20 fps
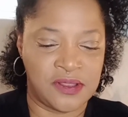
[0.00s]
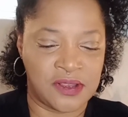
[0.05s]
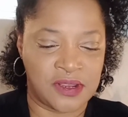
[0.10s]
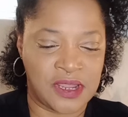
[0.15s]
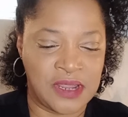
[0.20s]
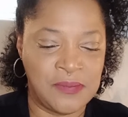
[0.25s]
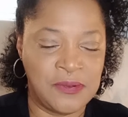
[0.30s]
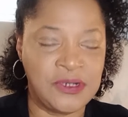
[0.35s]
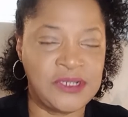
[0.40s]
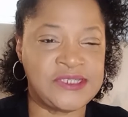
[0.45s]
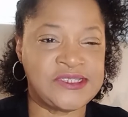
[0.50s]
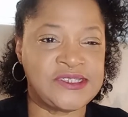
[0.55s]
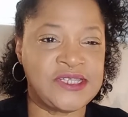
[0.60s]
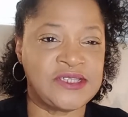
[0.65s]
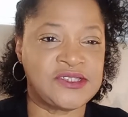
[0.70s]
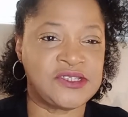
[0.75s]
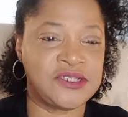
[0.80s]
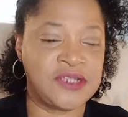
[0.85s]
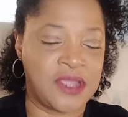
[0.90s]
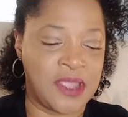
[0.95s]
Kimberly
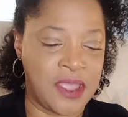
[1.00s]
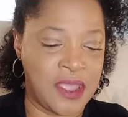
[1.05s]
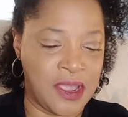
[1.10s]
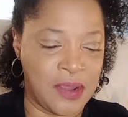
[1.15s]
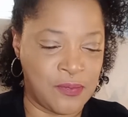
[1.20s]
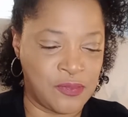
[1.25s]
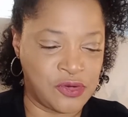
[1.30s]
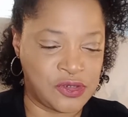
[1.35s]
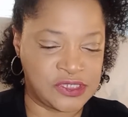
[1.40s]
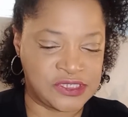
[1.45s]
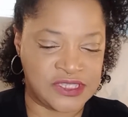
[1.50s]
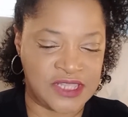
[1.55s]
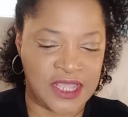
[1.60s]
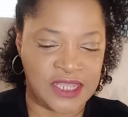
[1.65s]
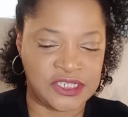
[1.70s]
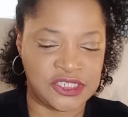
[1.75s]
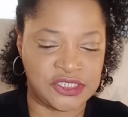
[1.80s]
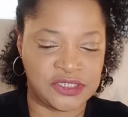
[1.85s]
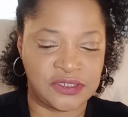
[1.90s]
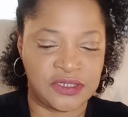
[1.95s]
said to the cameras that